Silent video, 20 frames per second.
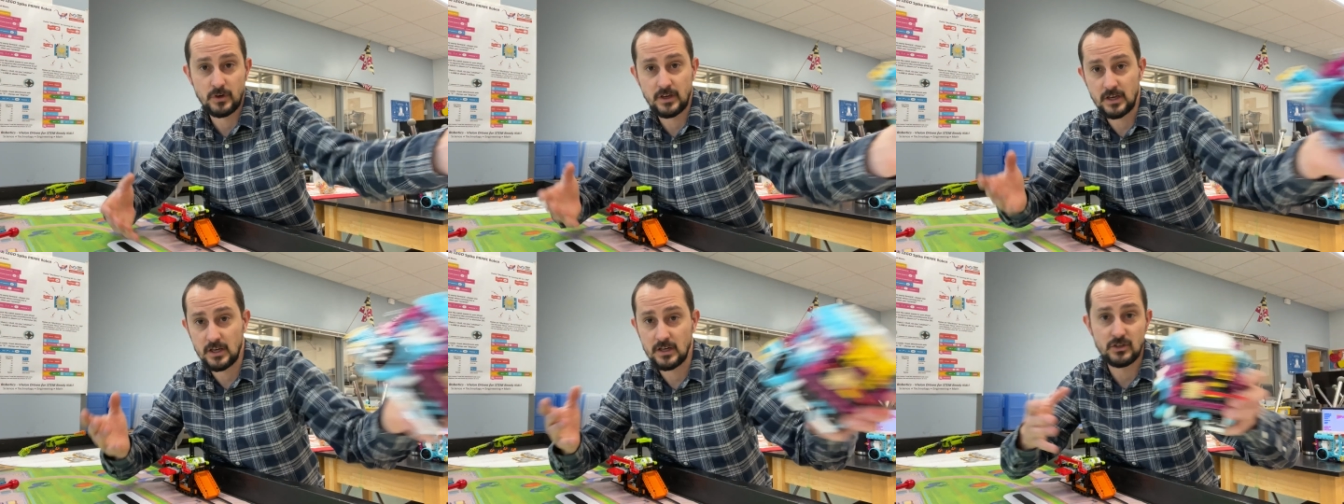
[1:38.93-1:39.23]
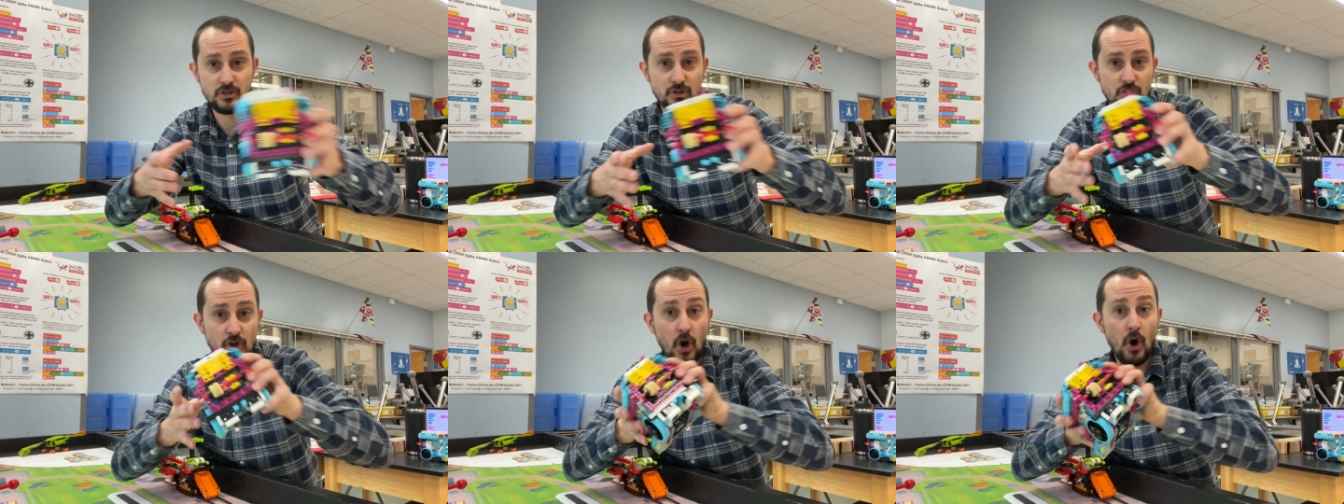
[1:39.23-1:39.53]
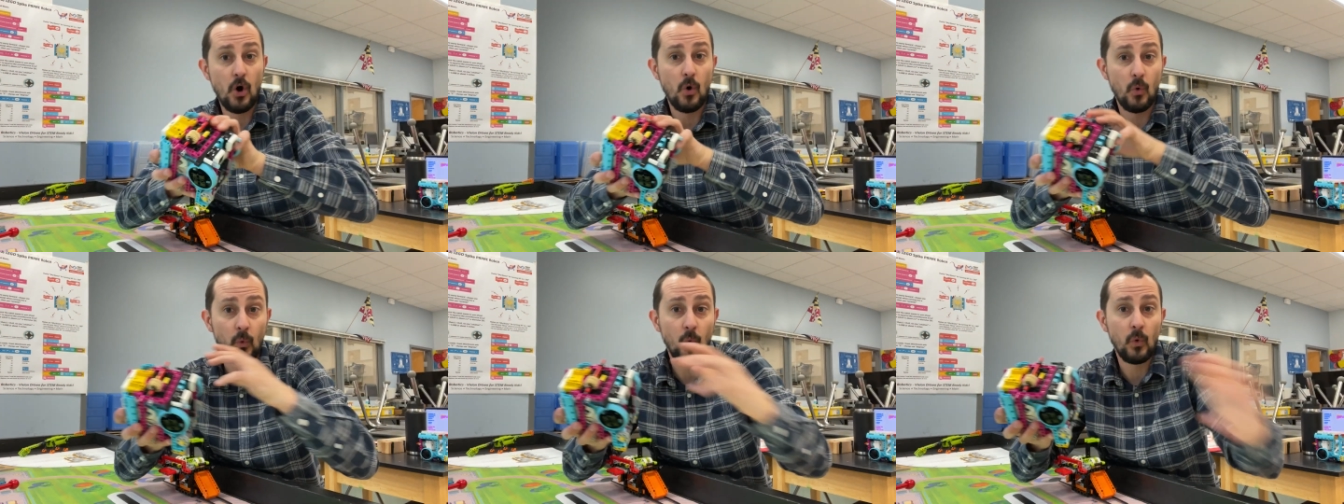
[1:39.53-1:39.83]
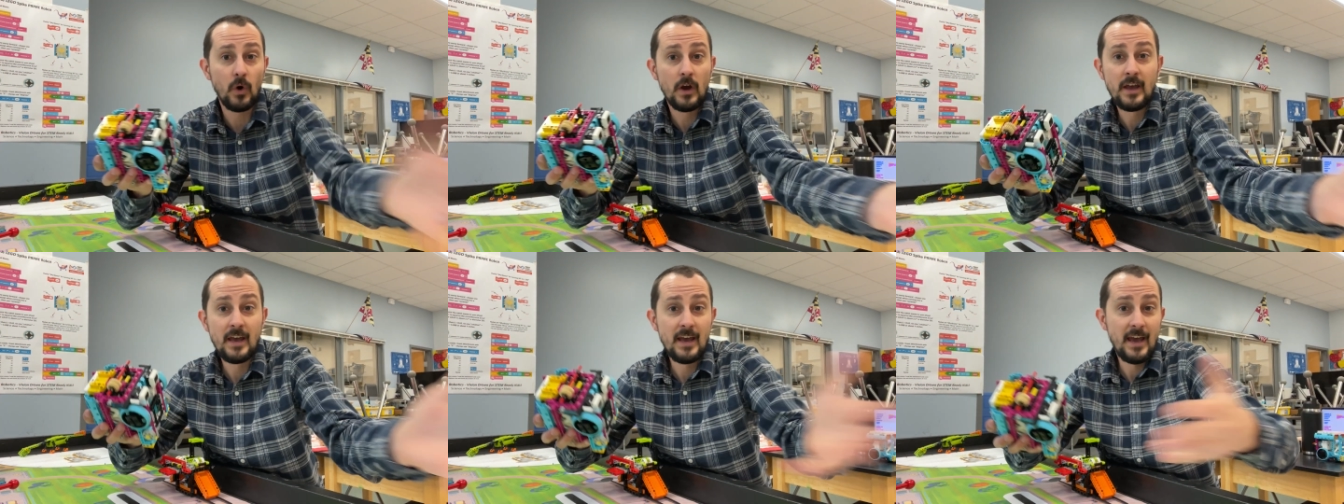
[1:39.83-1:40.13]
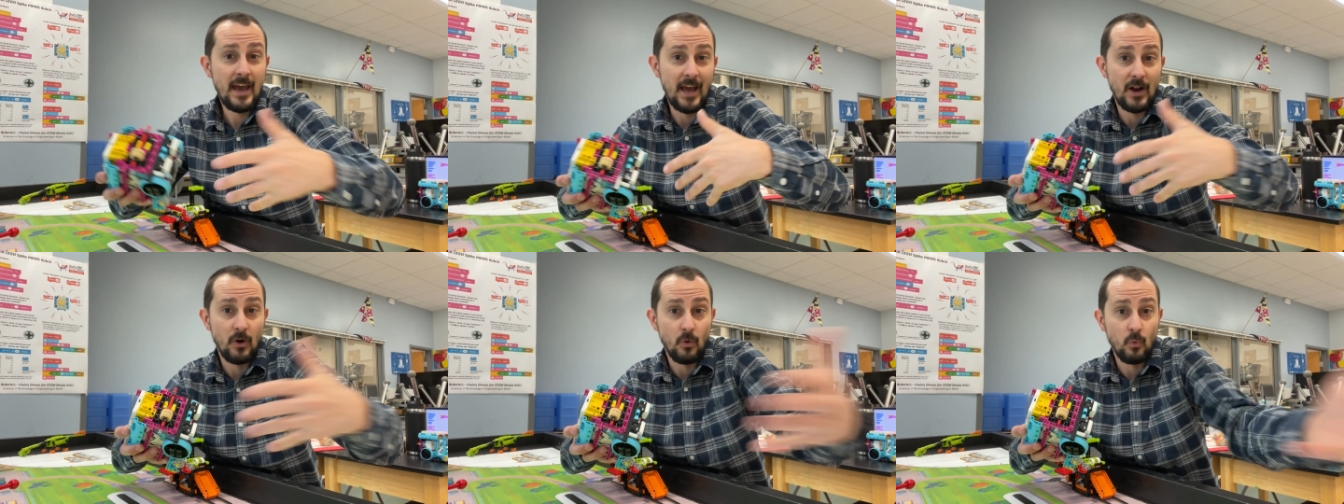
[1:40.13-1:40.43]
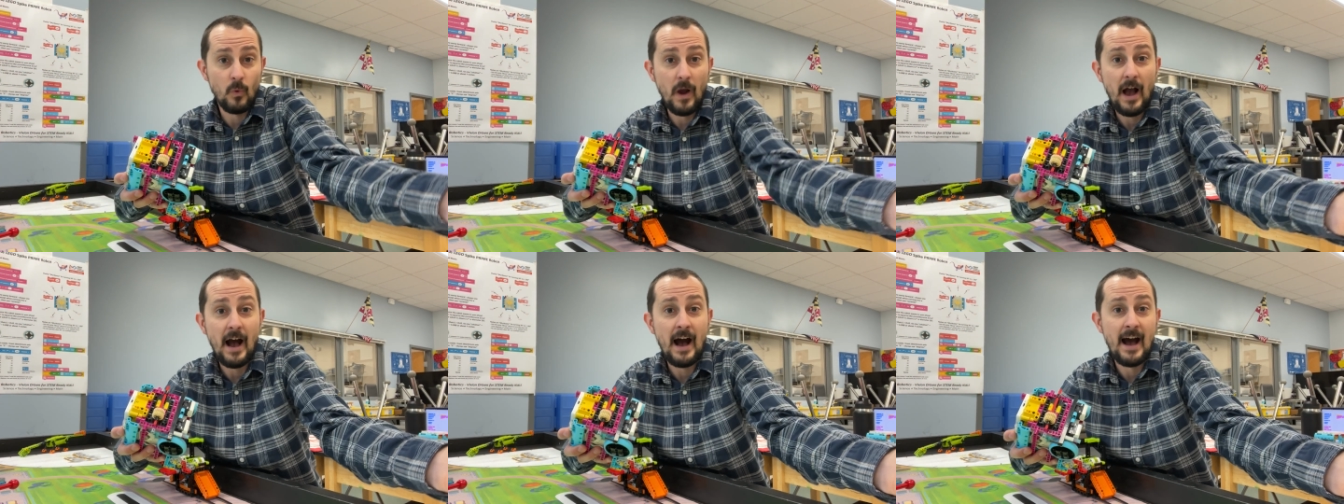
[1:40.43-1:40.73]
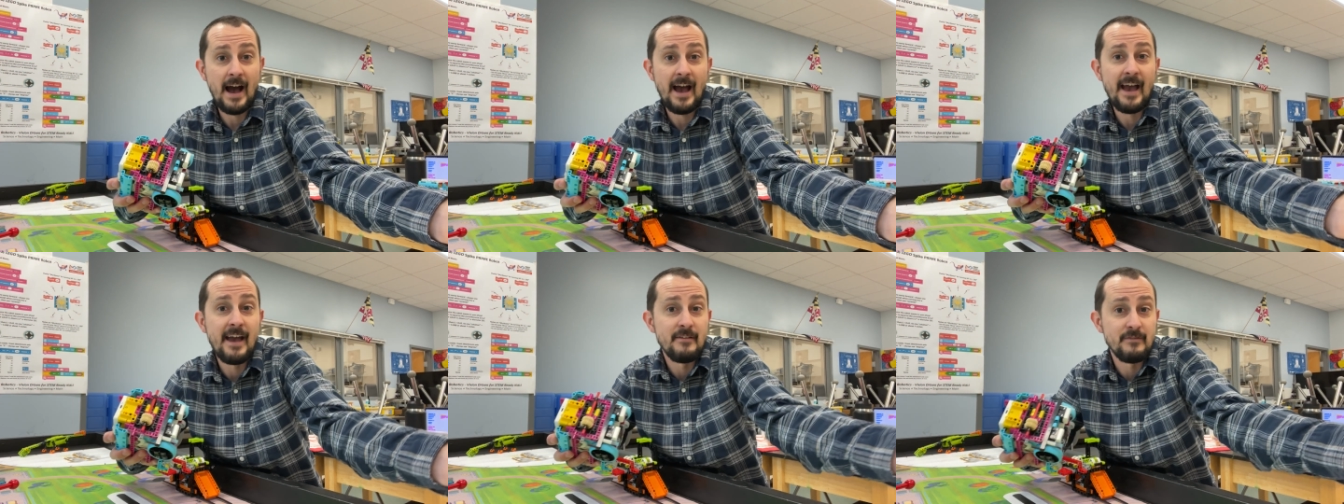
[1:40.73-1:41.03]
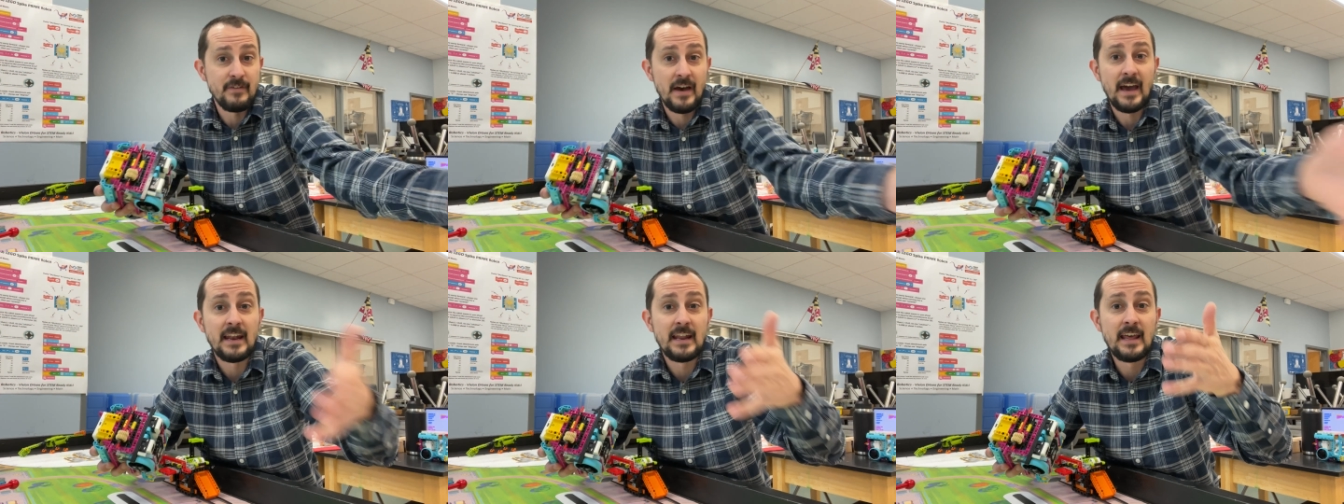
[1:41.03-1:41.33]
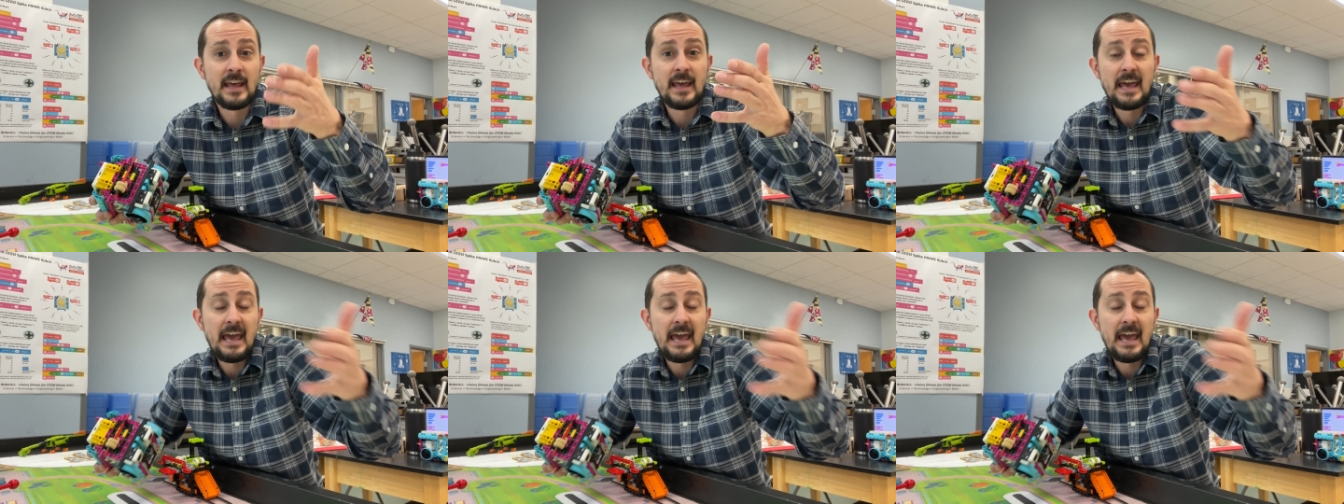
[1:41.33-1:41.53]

It can go and arrive at